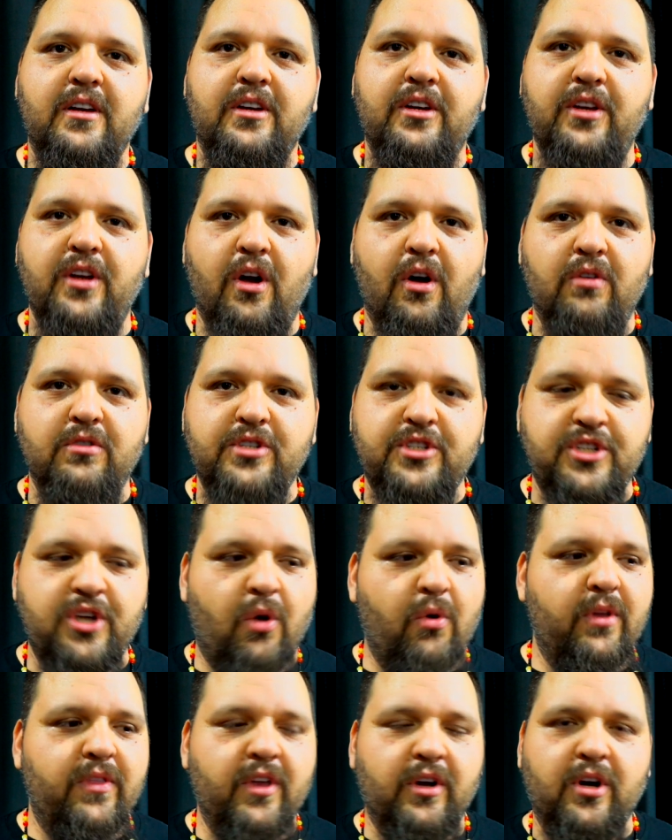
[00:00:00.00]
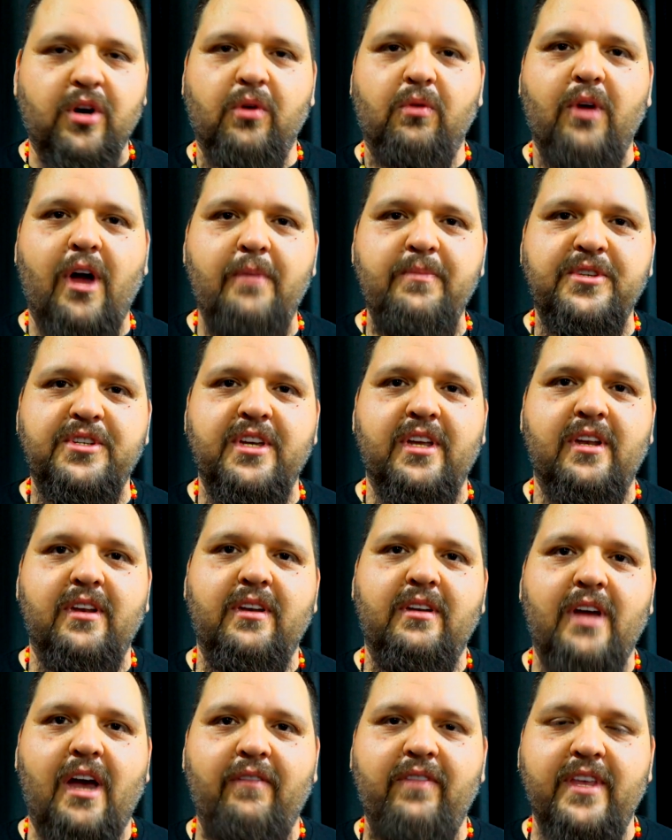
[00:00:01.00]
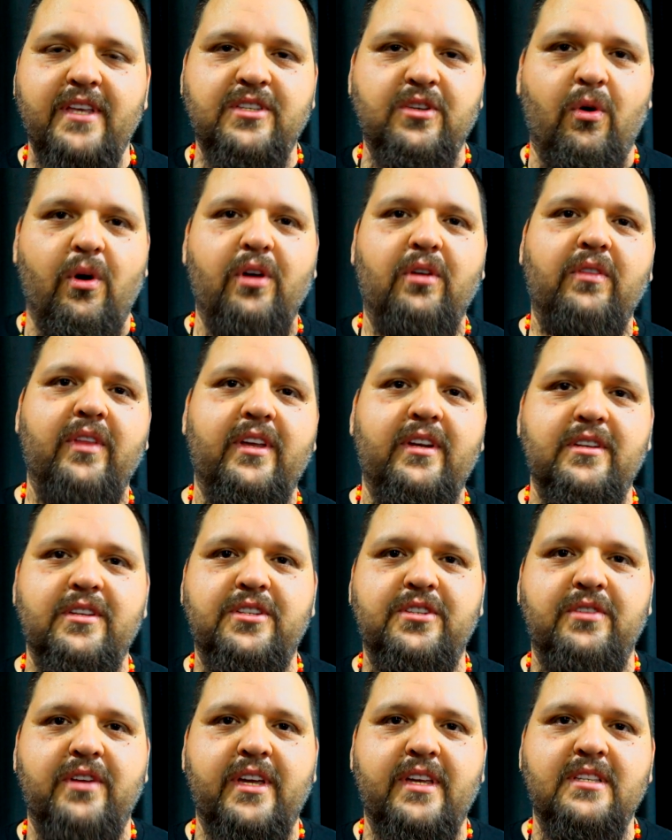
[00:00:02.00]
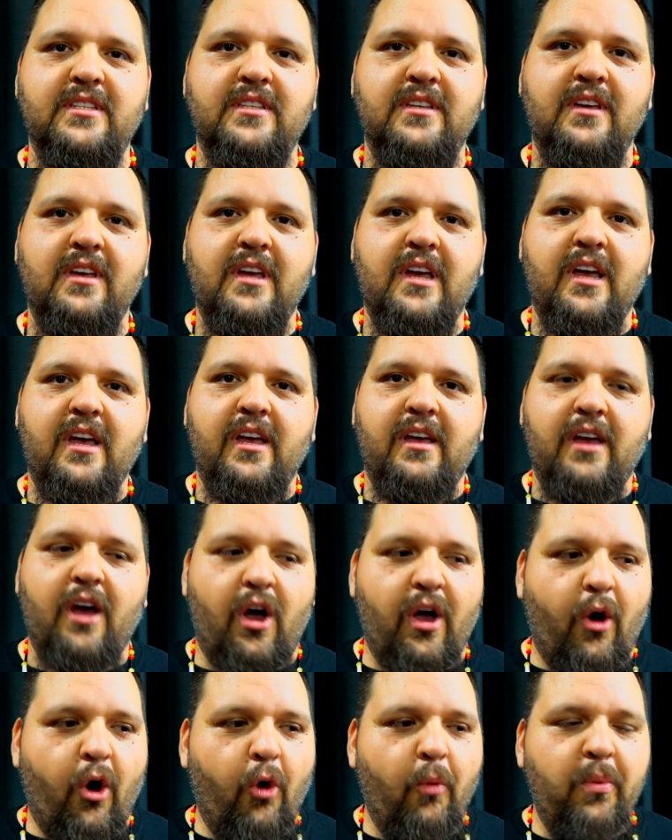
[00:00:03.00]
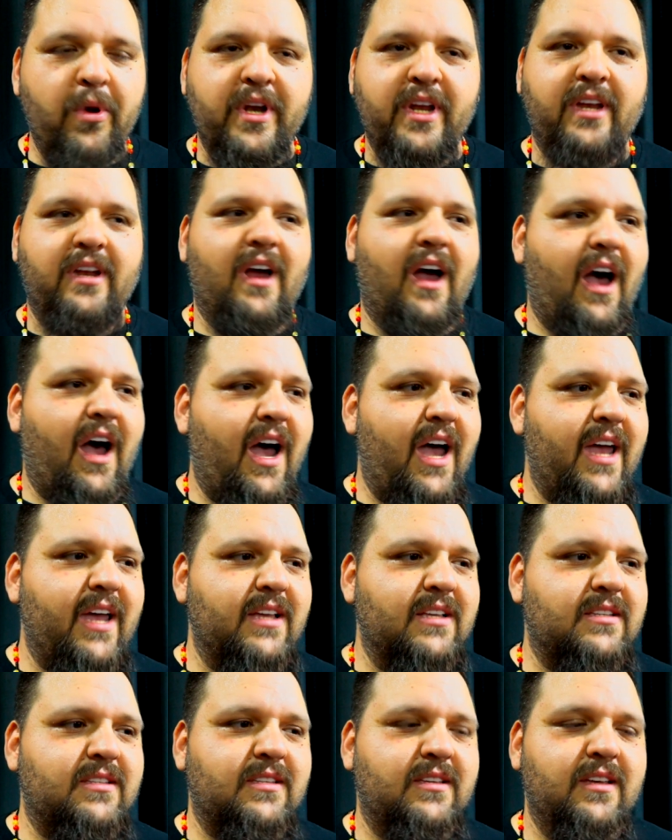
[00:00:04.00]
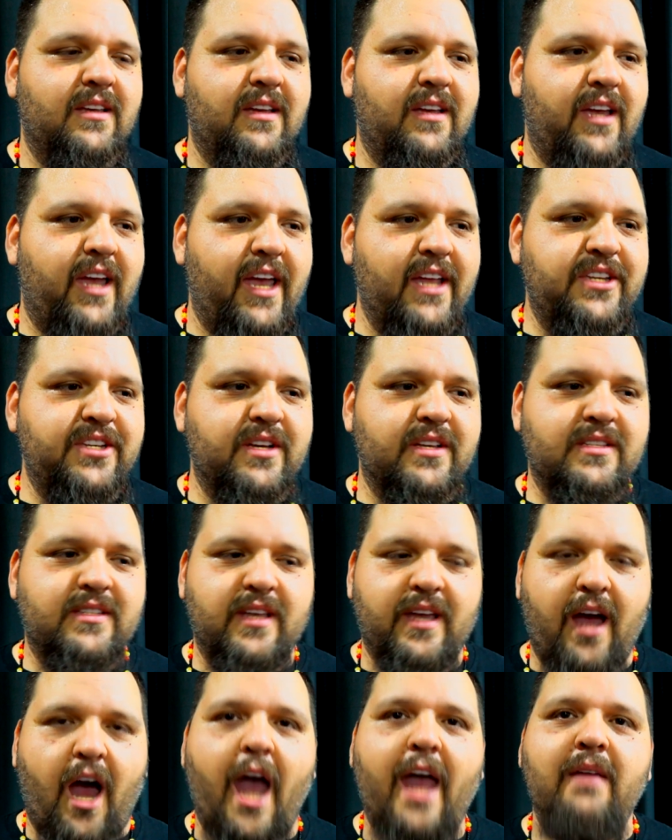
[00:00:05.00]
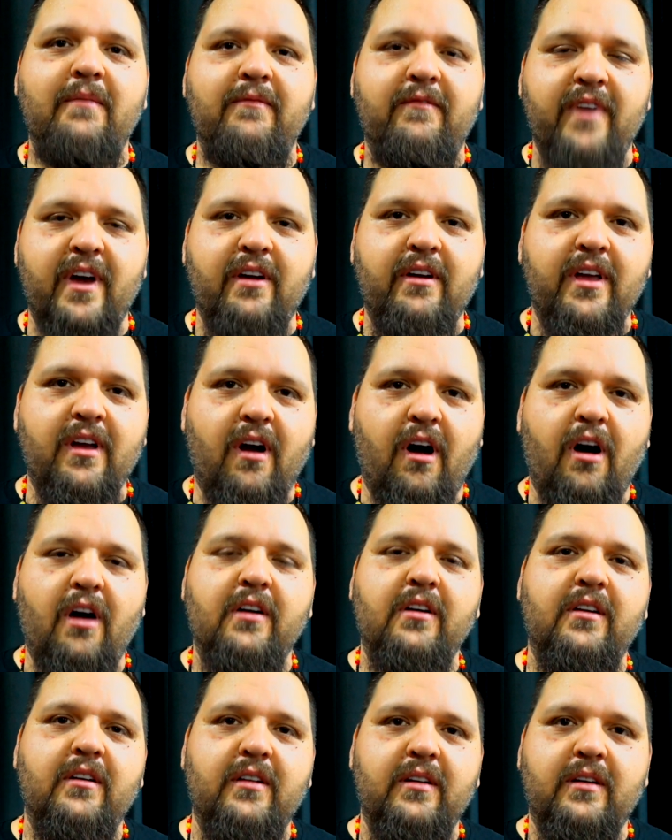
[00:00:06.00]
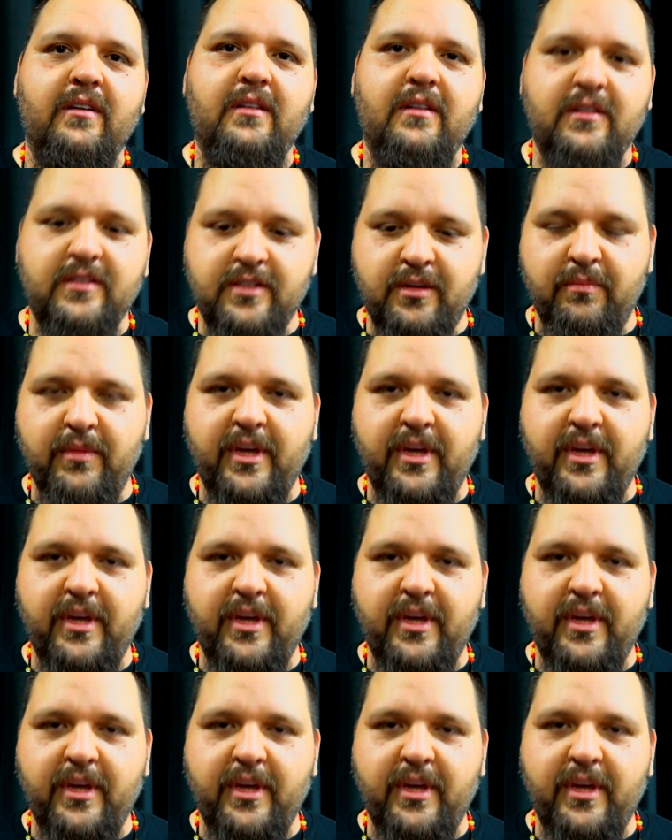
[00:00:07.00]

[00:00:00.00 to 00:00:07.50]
you know, showing the corruption of these oil industries, opening eyes, it just, I am very honored to